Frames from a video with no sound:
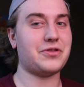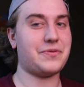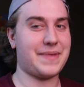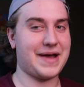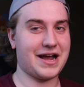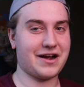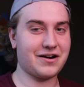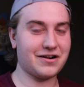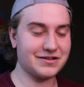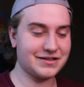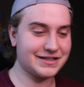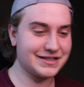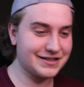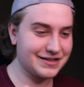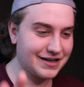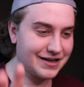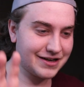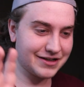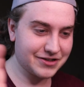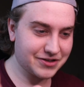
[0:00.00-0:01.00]
for the Packards
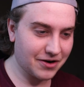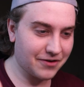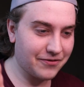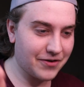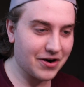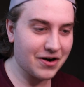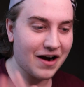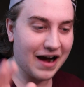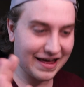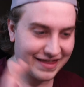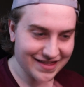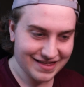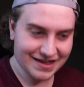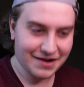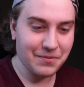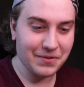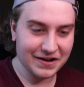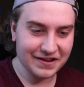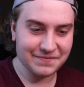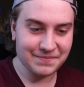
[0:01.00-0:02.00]
so far, I think
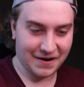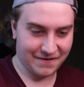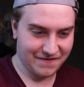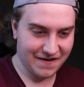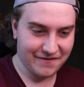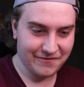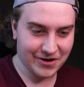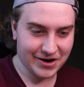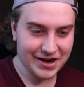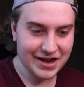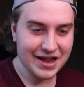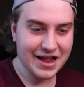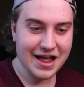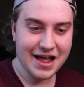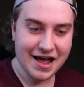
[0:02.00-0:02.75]
that one is my favorite.